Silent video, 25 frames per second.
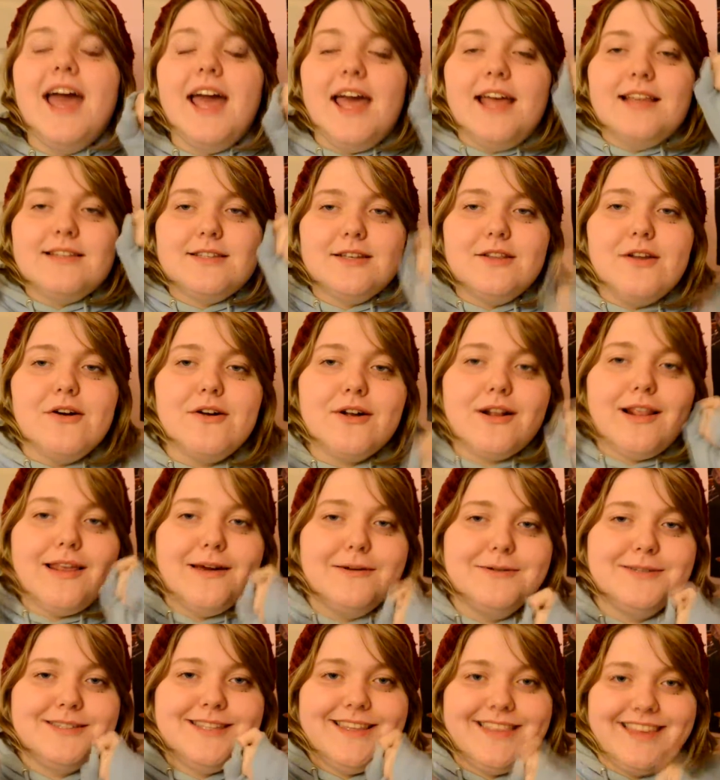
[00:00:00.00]
it's a lot
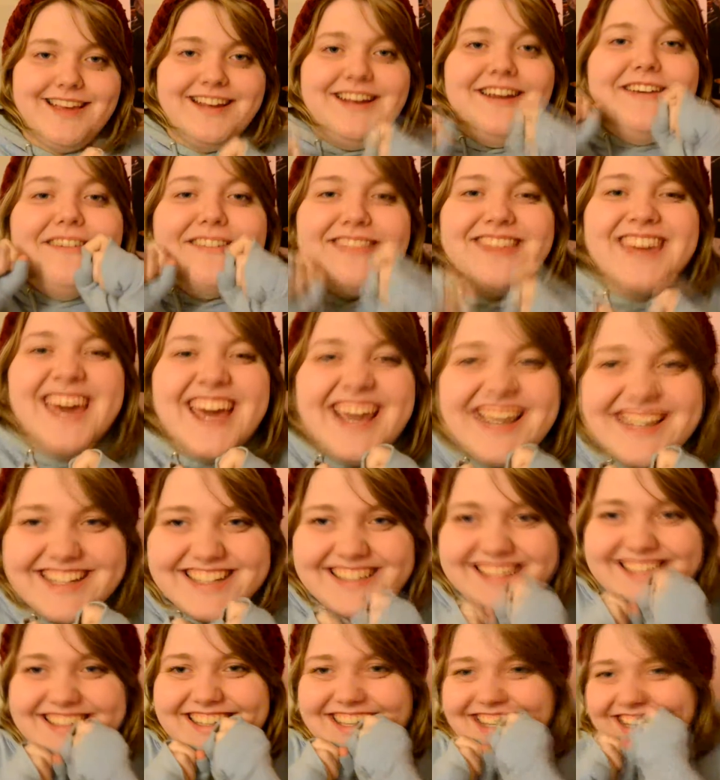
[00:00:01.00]
closer than you
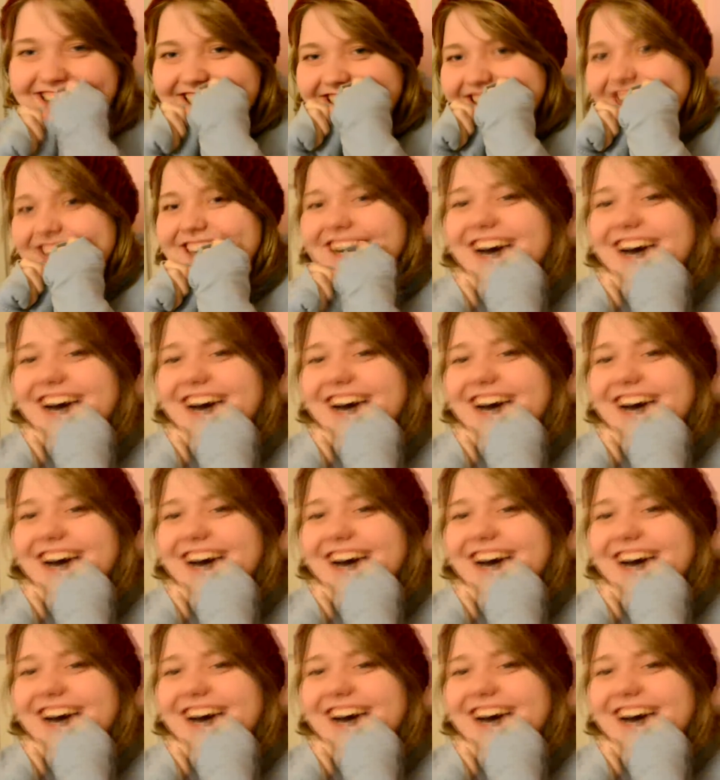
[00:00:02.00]
think.